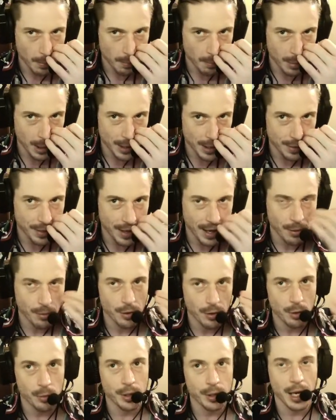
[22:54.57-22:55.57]
but that would
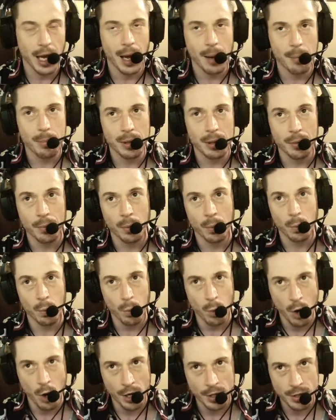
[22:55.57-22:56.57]
only happen
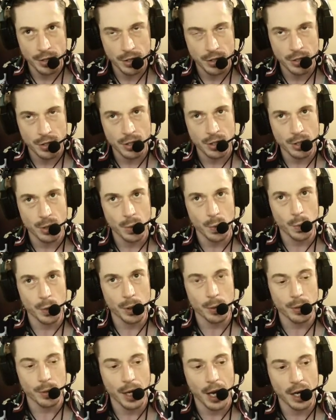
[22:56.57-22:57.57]
once. So we
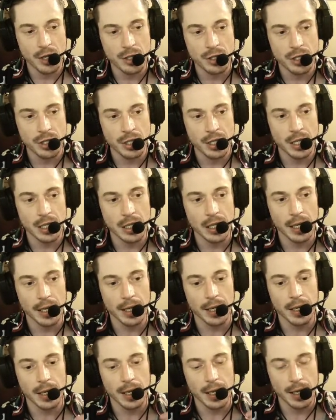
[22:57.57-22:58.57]
would actually need
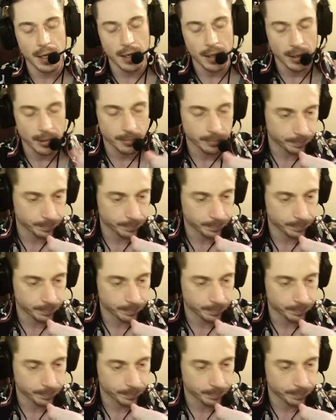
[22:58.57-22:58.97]
like a